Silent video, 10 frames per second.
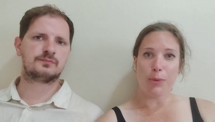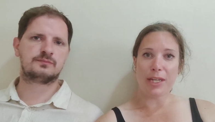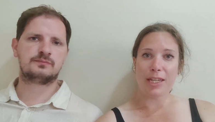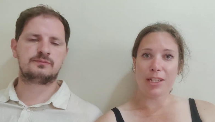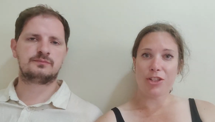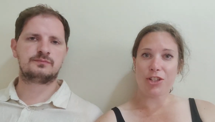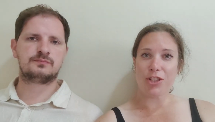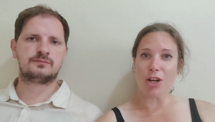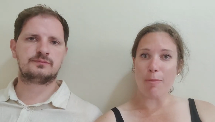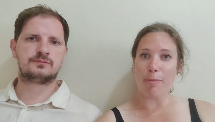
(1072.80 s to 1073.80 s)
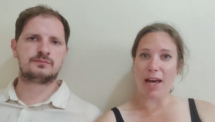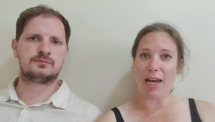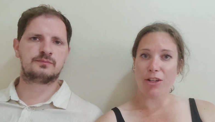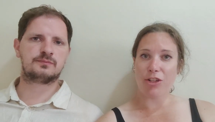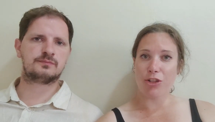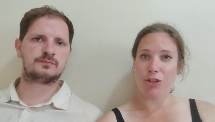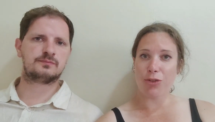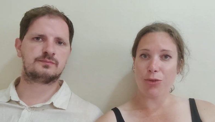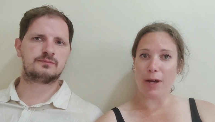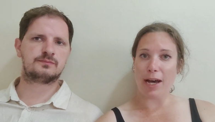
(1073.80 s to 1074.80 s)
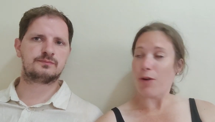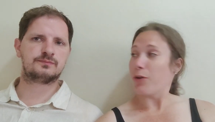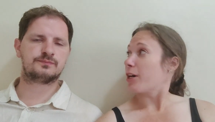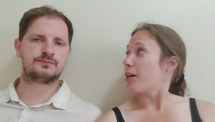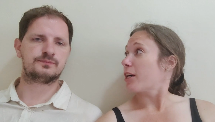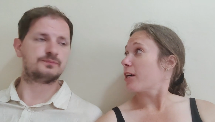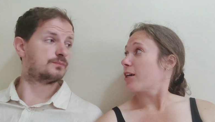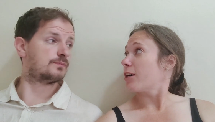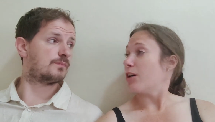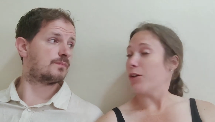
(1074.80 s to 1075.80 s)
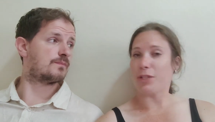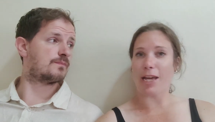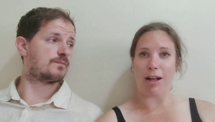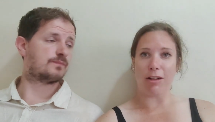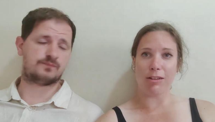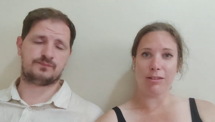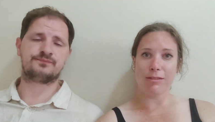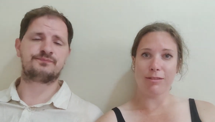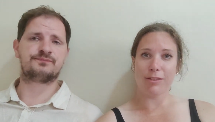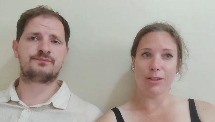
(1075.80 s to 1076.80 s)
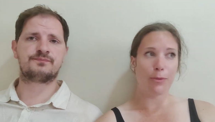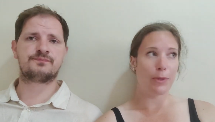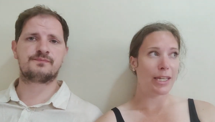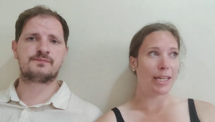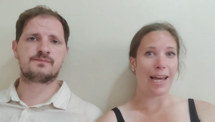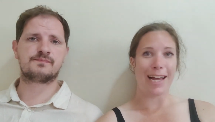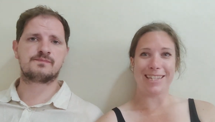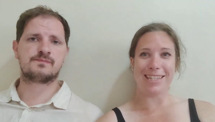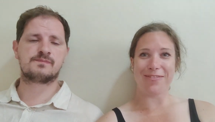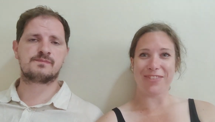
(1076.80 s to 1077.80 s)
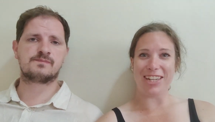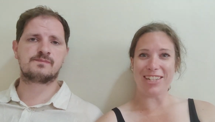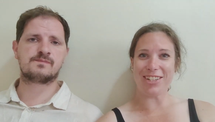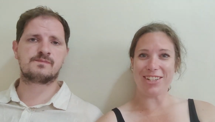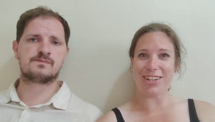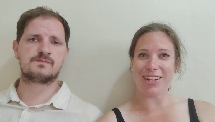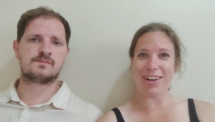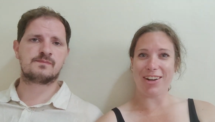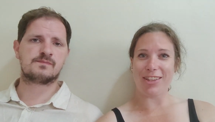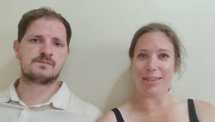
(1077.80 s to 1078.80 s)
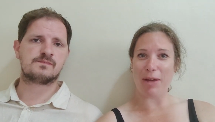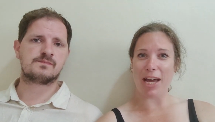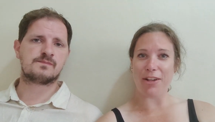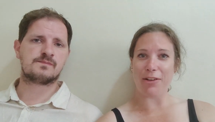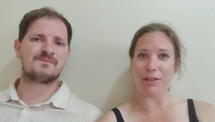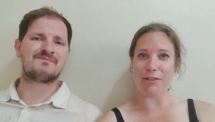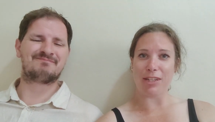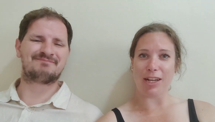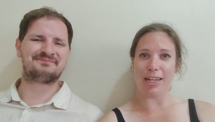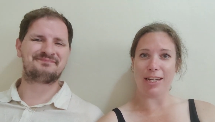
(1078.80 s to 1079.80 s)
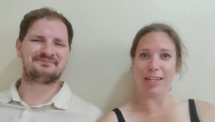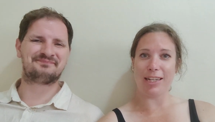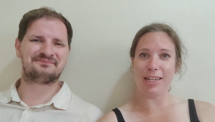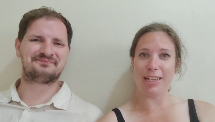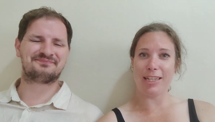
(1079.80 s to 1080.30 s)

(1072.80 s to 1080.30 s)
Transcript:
Speaker 1: We just got back to our hotel. We had some lunch on the patio outside. It